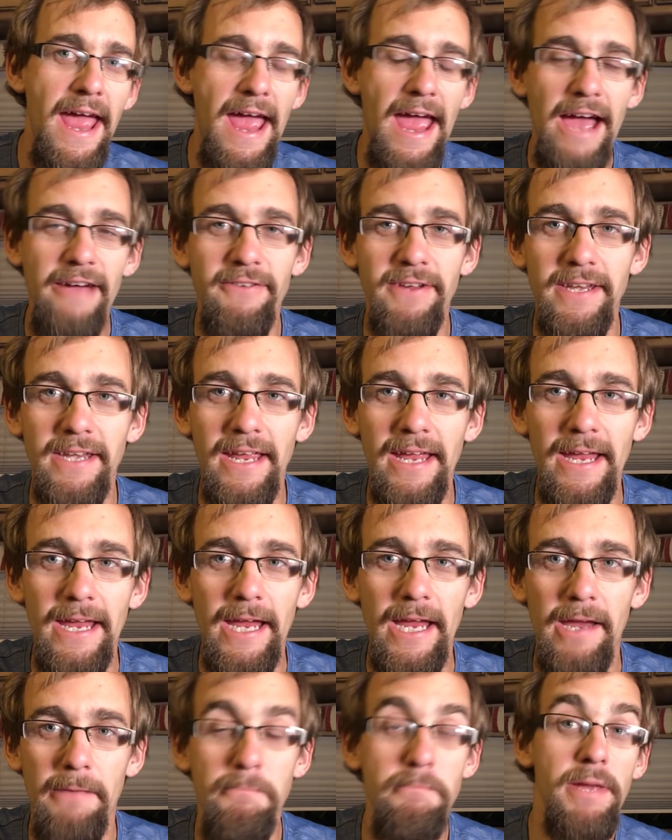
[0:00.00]
having
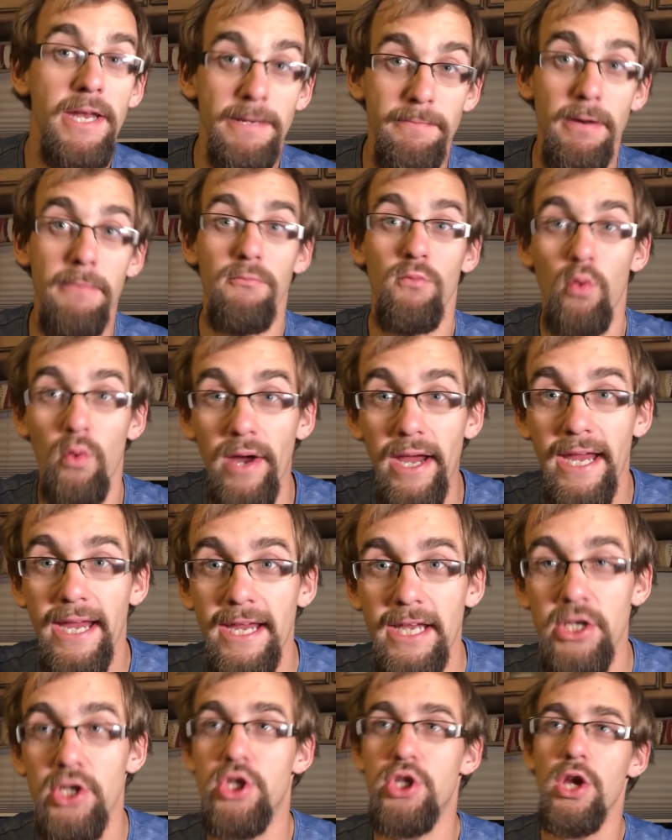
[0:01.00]
a minimum
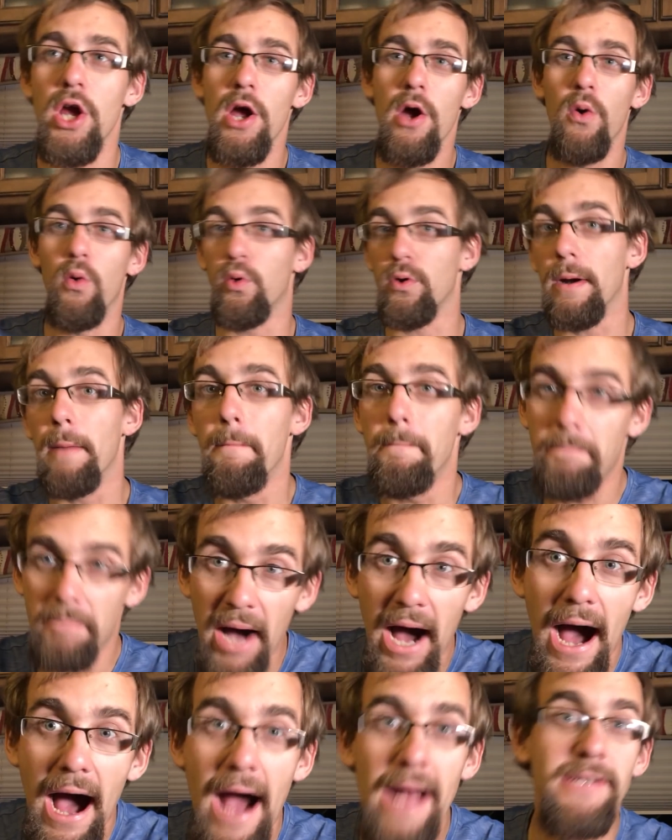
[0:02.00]
wage or a
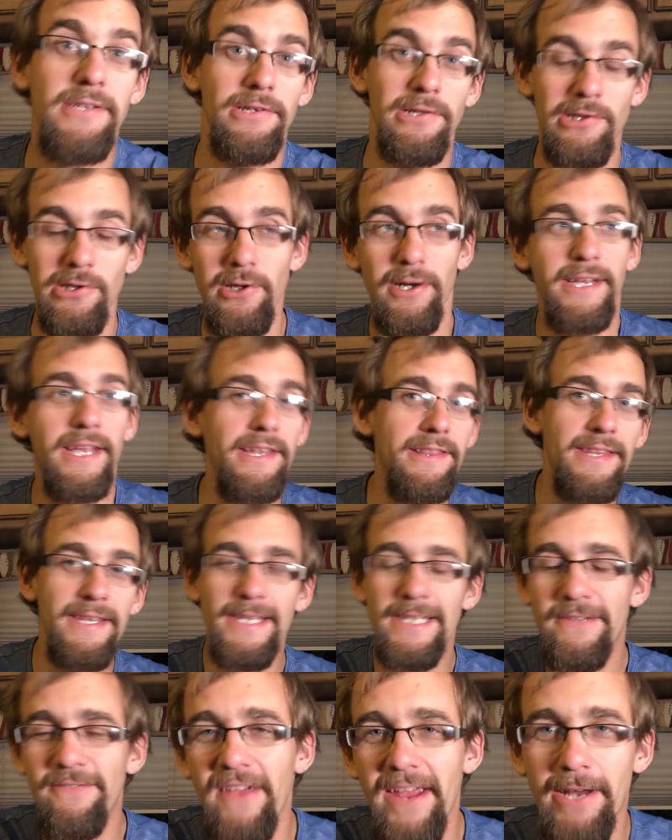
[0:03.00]
bot look at
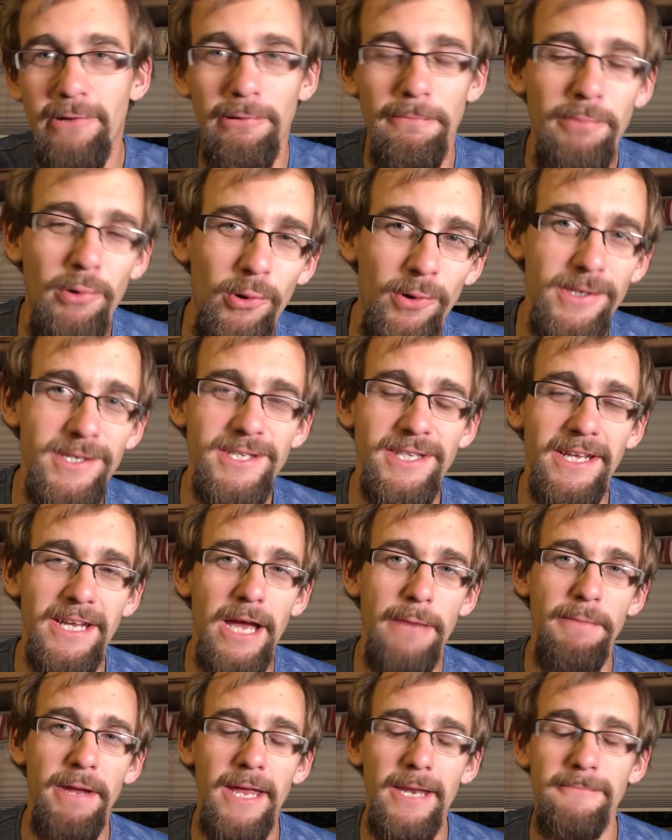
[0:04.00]
these fake reports that
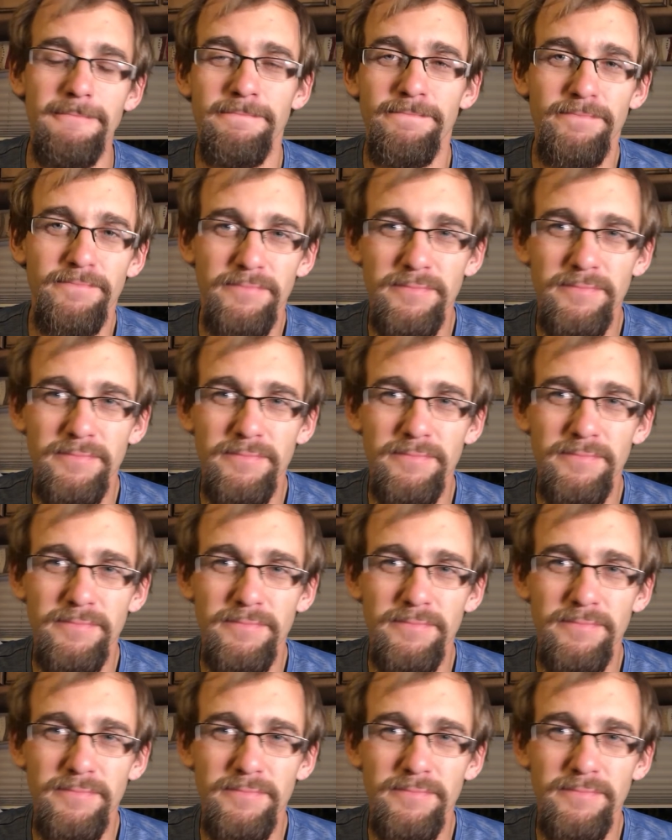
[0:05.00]
come in.